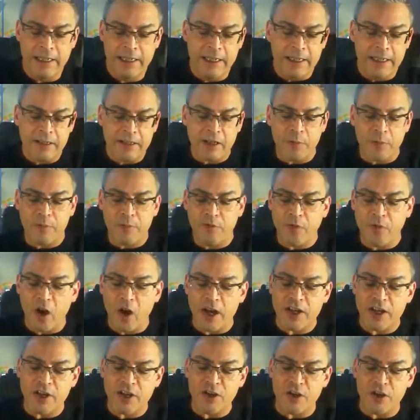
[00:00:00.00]
So
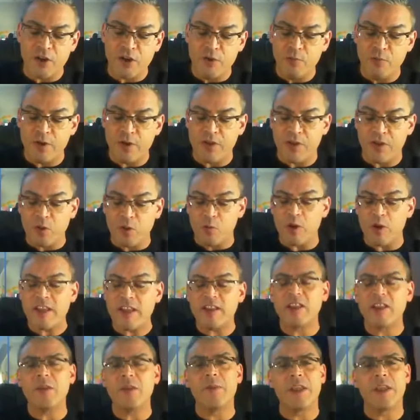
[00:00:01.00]
providing you with the
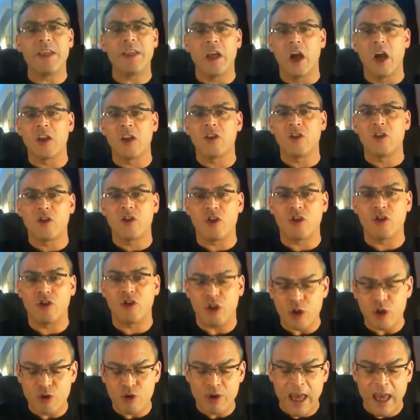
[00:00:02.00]
wisdom and the answers to
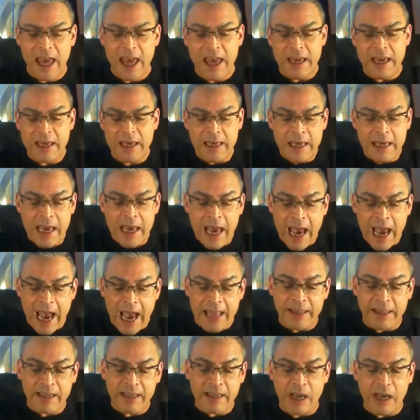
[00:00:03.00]
do that.
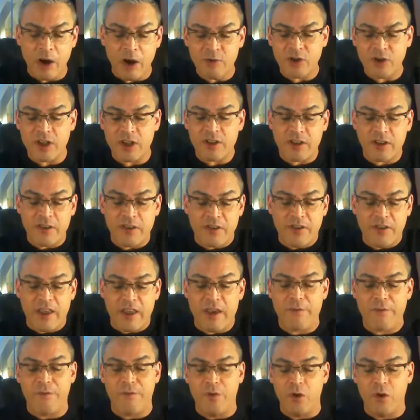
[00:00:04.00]
And the coach is
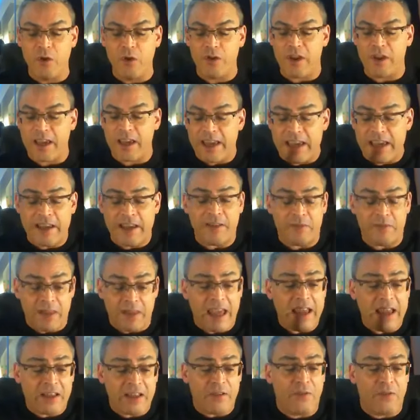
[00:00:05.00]
therefore
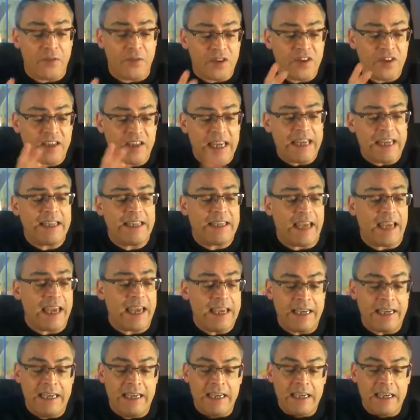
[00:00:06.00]
there to
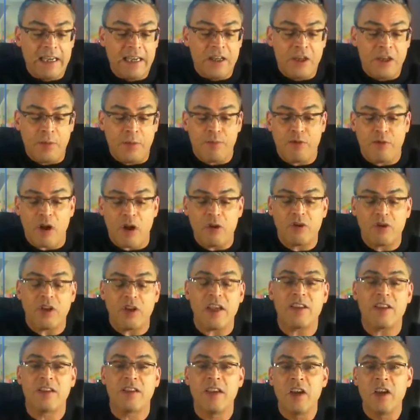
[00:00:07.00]
facilitate the
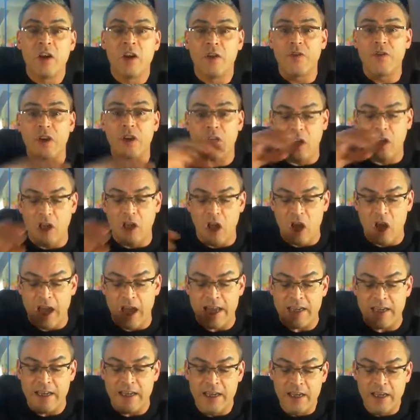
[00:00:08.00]
process of the
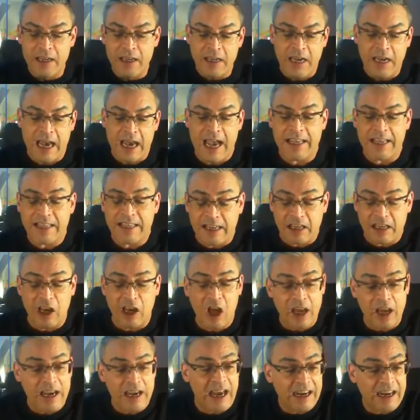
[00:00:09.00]
client as the
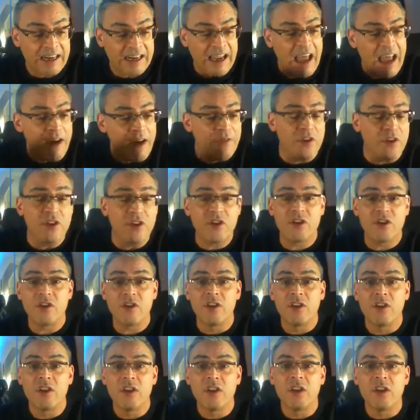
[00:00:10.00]
client
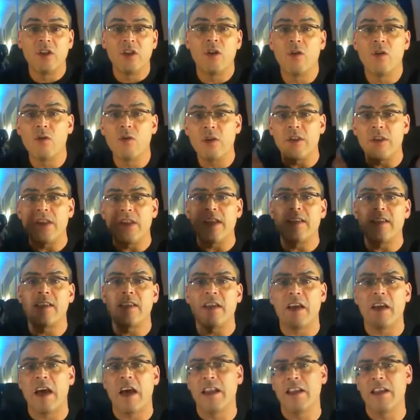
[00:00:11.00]
uncovers all of these
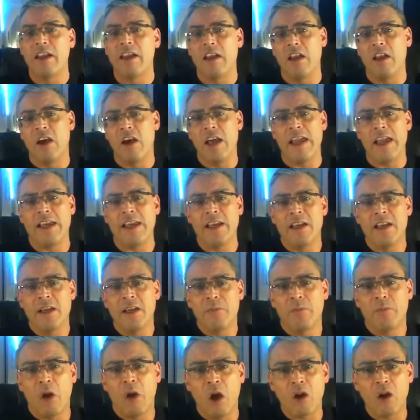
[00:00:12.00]
underlying
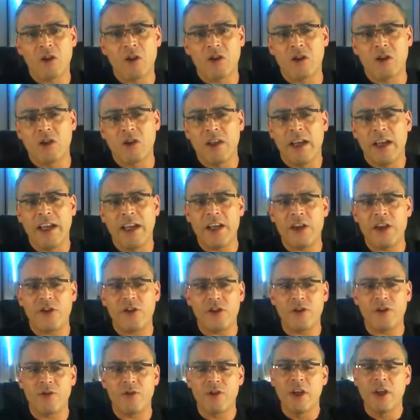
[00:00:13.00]
blocks and
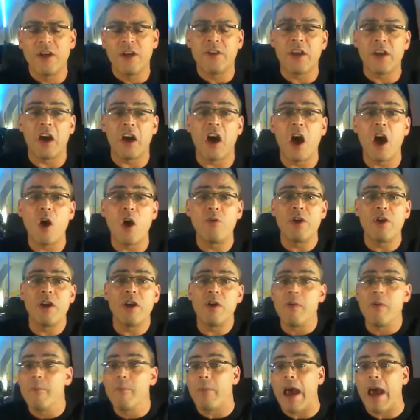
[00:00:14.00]
issues that are
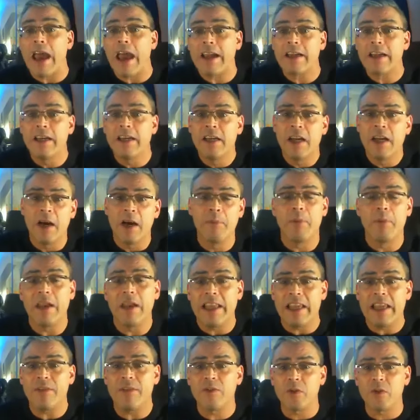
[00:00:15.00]
holding them back, and
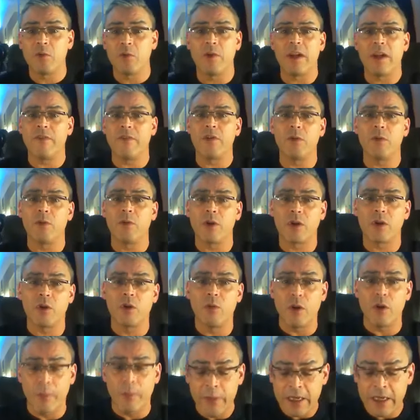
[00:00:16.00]
beliefs or whatever you want to
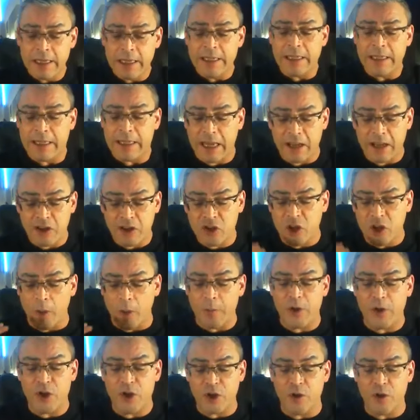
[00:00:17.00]
call them, that are
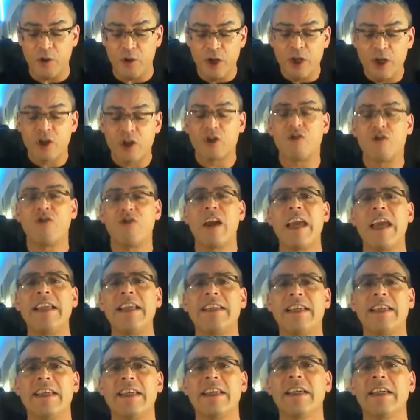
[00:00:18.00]
stopping you
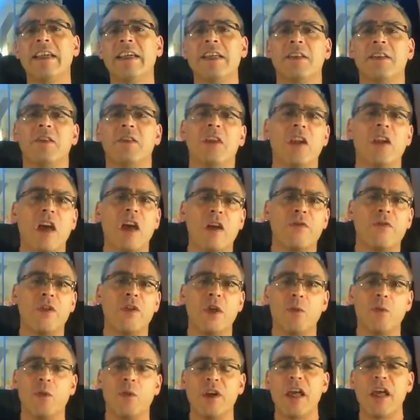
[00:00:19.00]
creating the life that
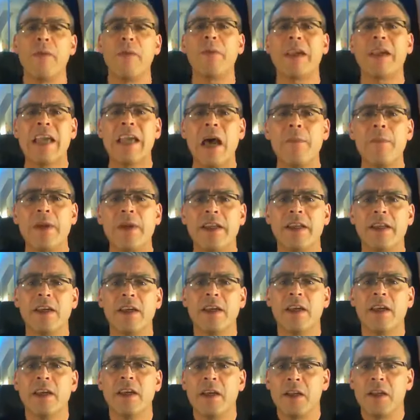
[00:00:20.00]
you want and becoming
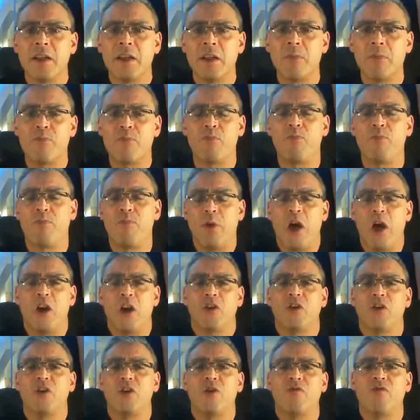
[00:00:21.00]
the
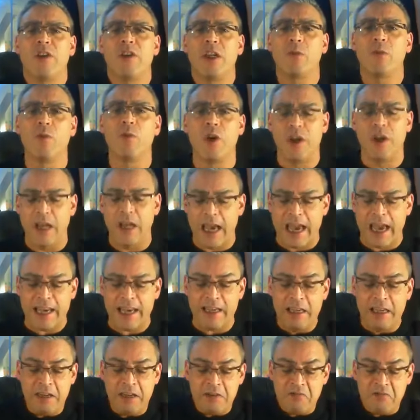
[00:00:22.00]
person you really want
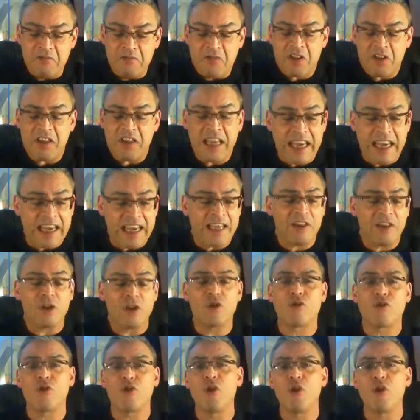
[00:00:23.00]
and seeing the true